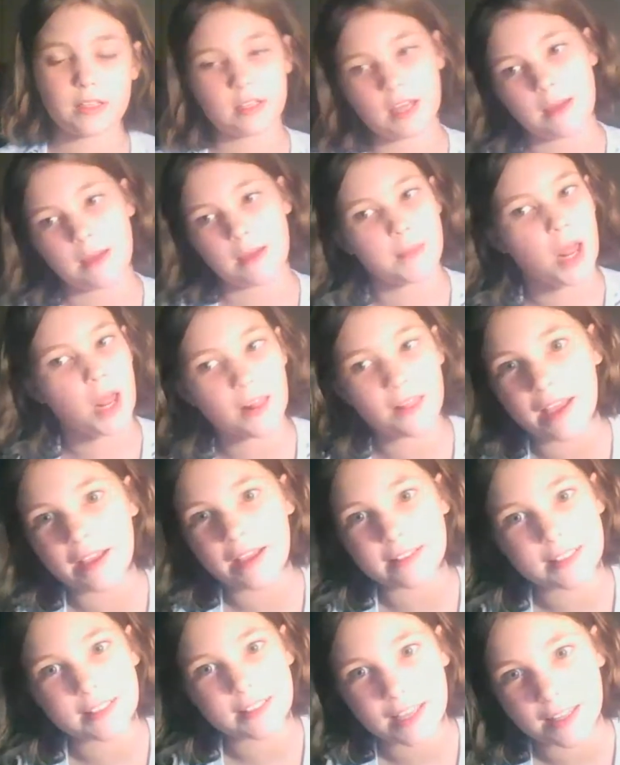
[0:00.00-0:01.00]
I'm not
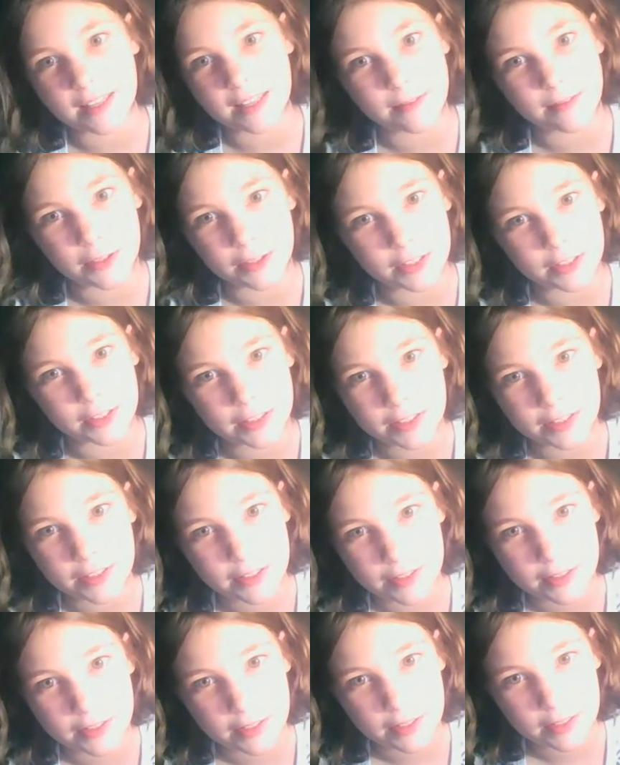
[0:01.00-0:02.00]
allowed to say the word.
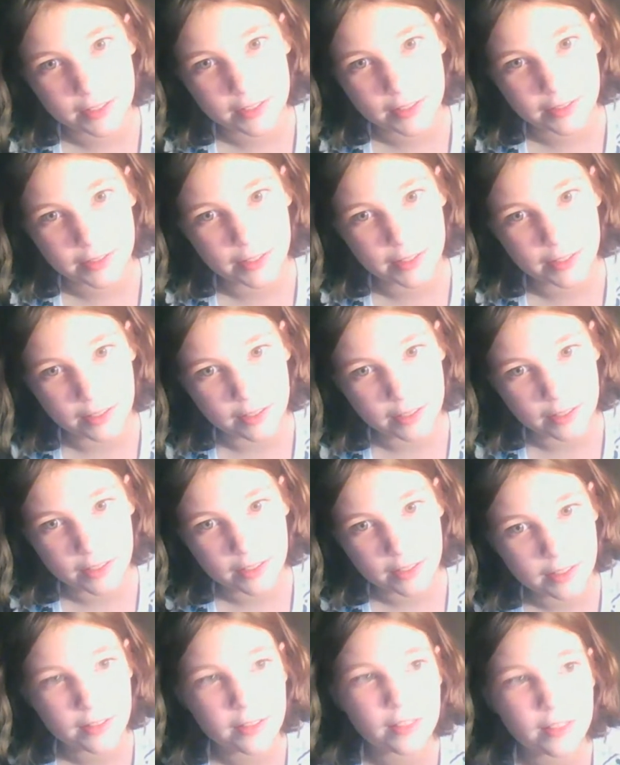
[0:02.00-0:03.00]
No.
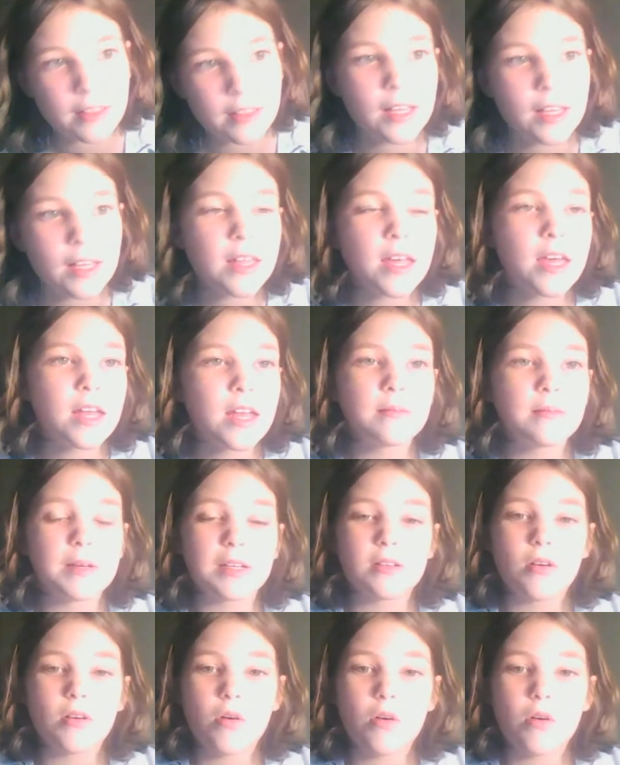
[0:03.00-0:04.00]
I'm
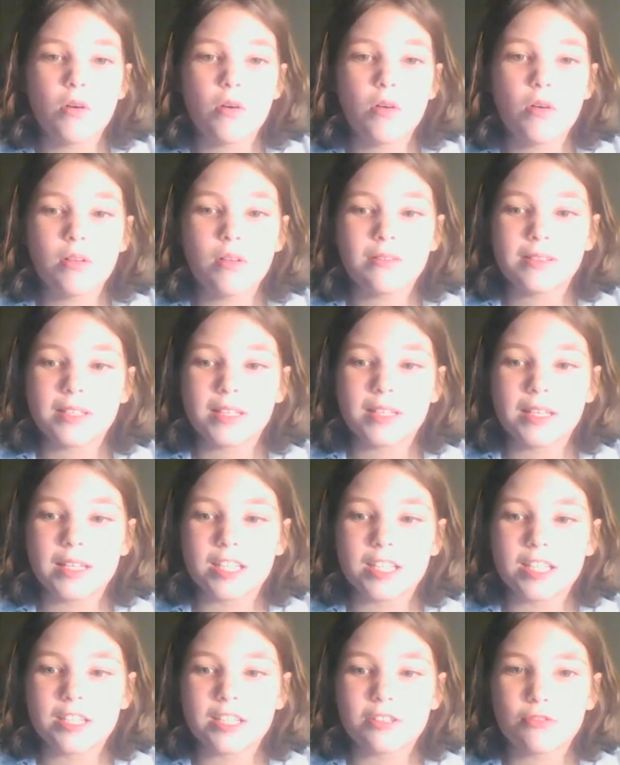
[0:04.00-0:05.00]
like, holy
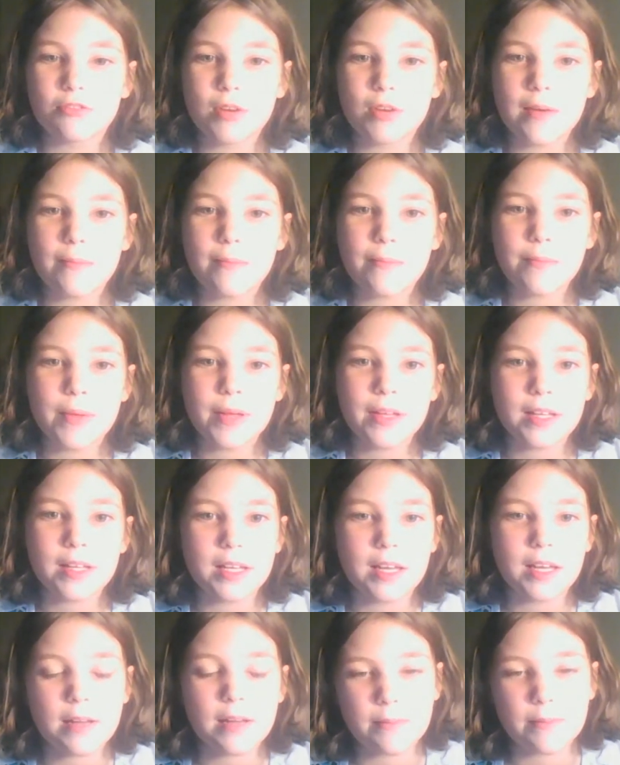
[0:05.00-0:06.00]
shrimp.
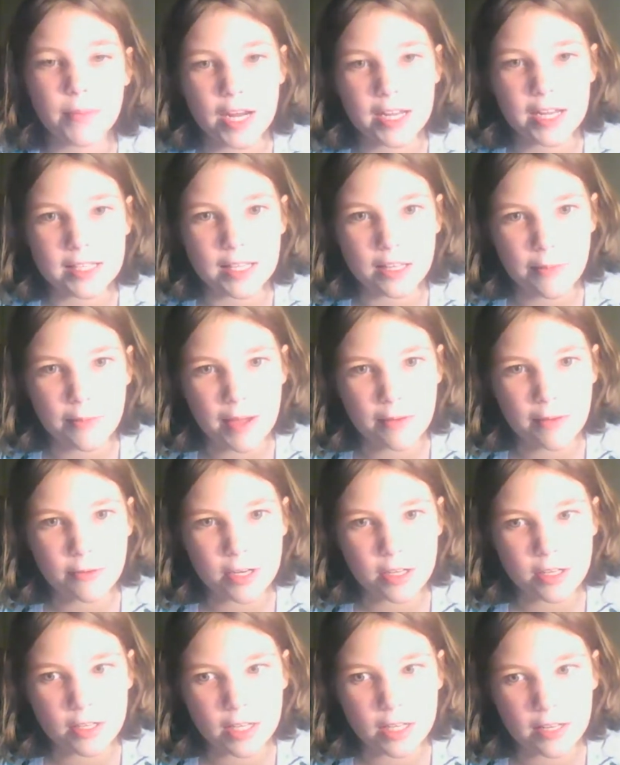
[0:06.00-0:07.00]
But I said the bad
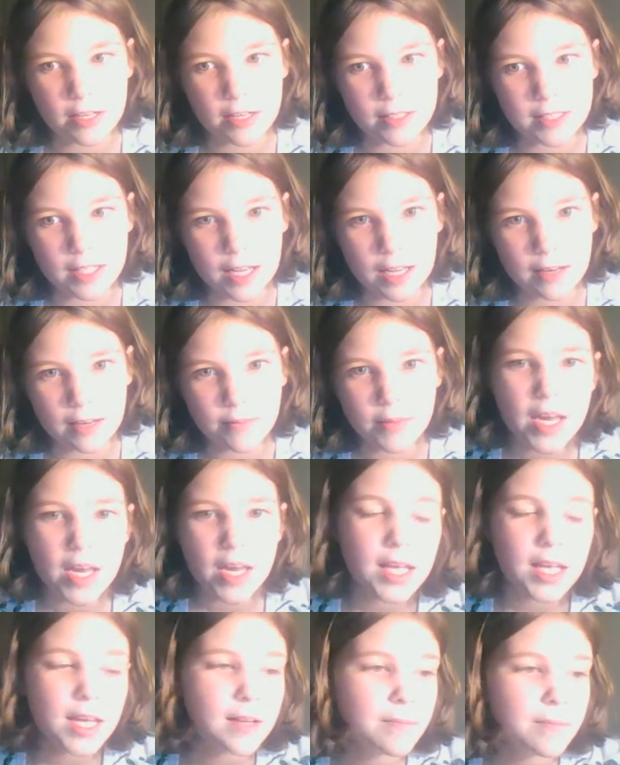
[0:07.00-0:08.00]
word once again.
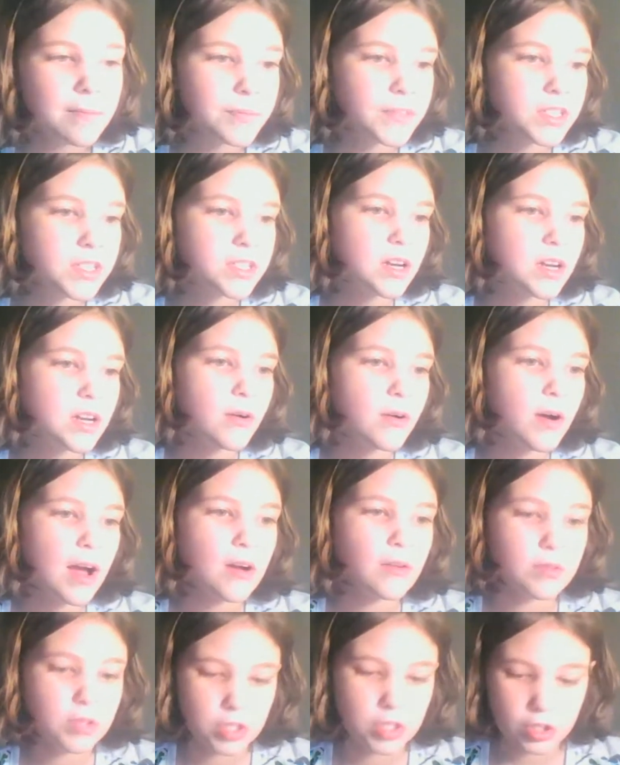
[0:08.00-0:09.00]
So I
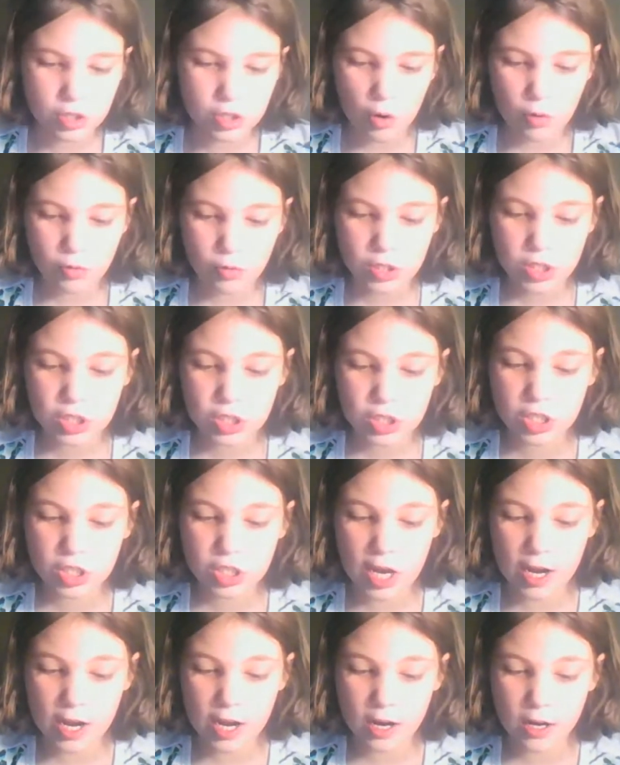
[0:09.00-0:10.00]
was so
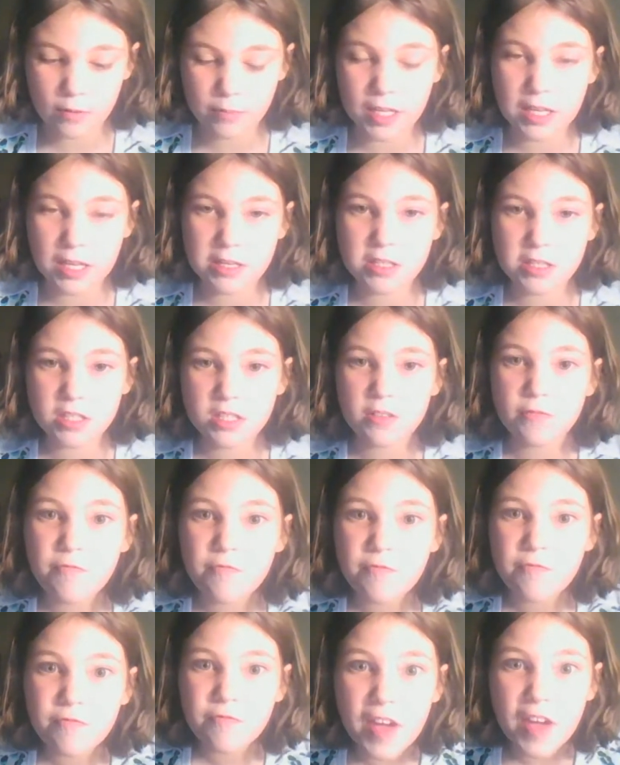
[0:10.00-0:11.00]
scared because the
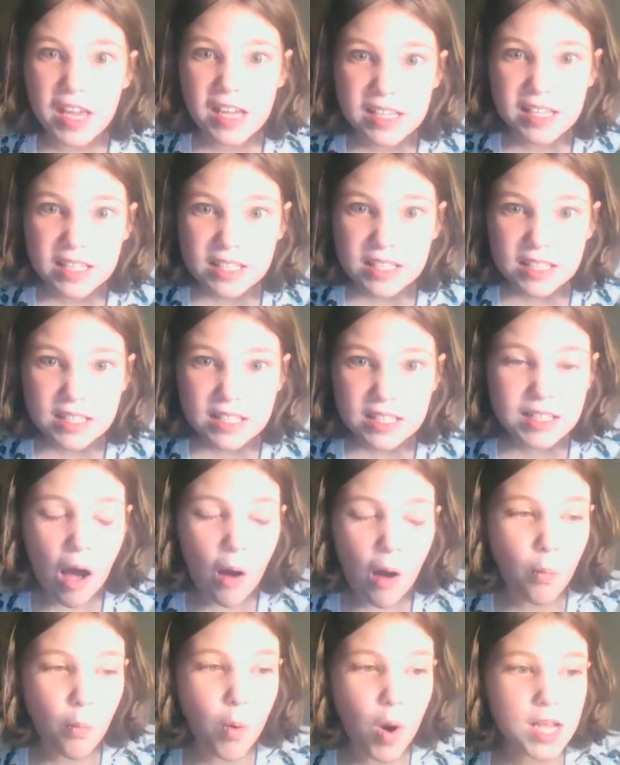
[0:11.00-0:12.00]
face
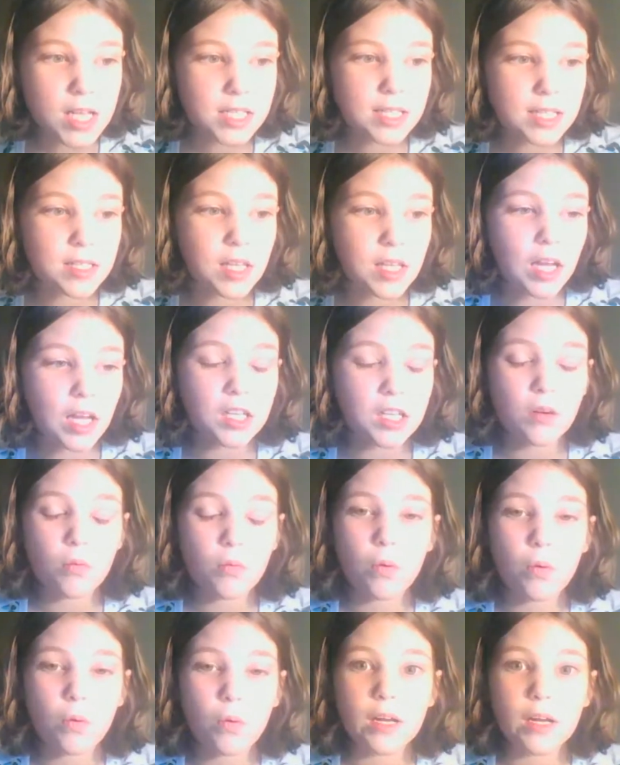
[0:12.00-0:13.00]
was like
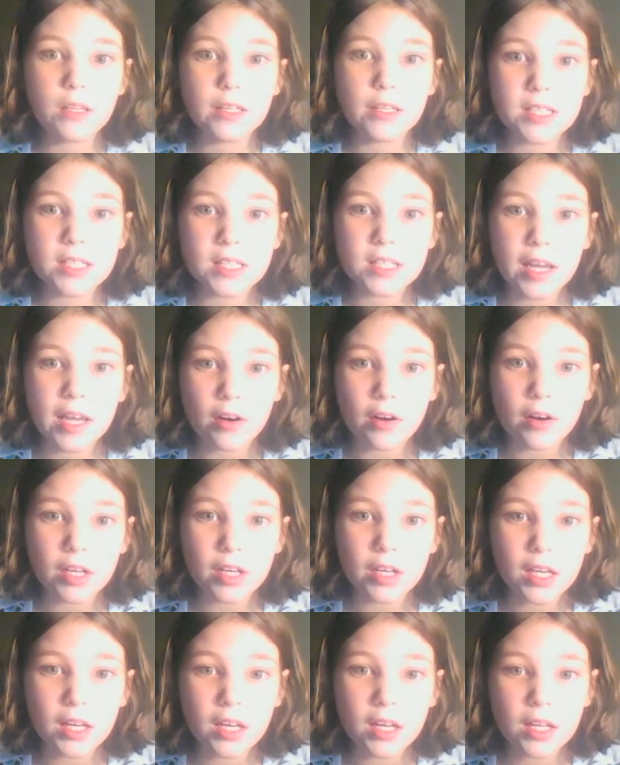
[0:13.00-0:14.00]
really
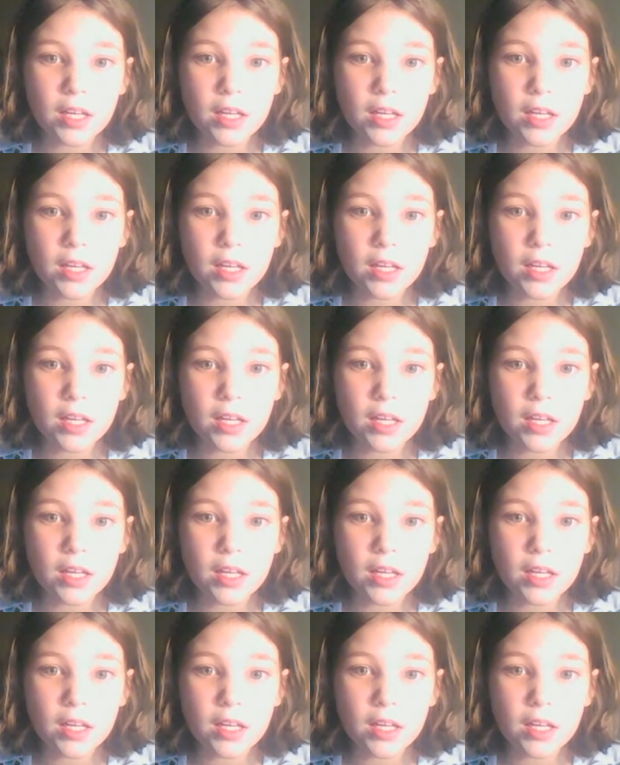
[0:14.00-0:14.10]
scary.